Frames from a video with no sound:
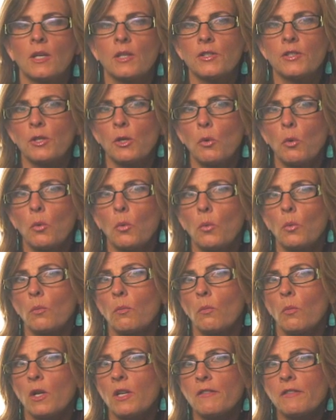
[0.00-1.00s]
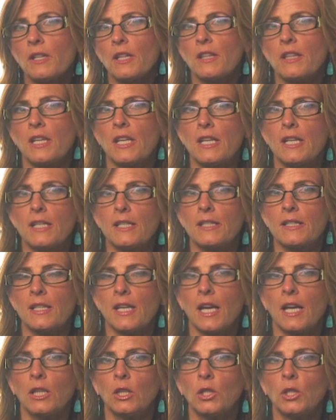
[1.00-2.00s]
So, one of the things
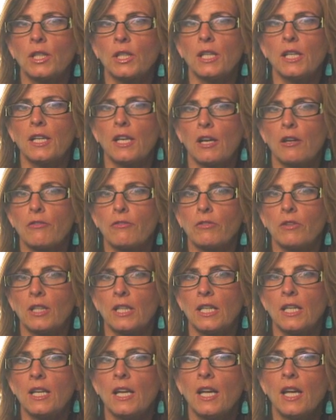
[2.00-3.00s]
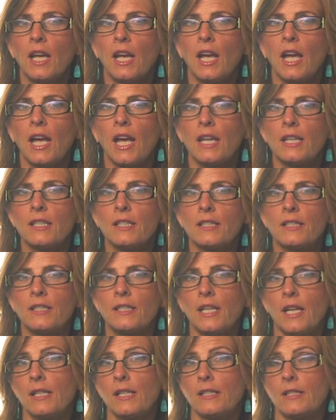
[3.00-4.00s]
that looking carefully at
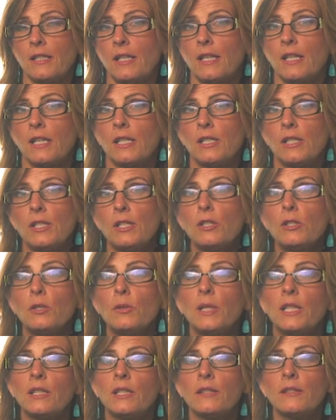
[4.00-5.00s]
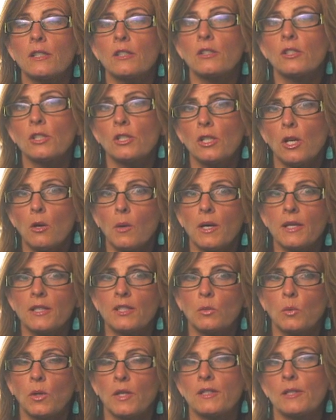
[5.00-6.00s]
dancing can do is show
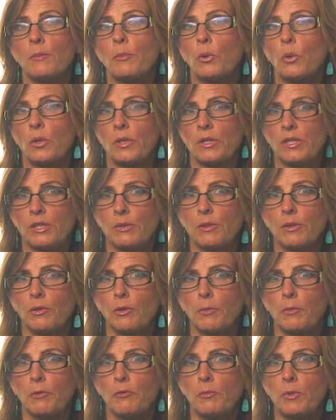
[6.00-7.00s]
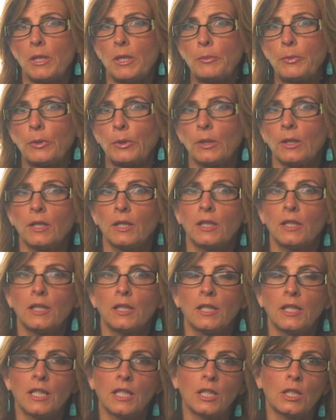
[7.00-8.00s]
us what's important to a group of people,
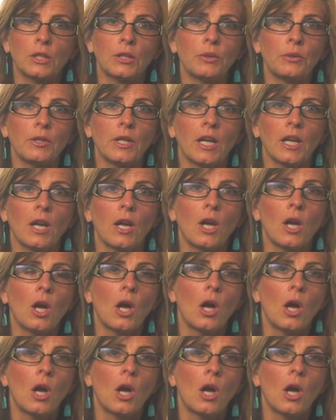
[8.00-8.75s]
including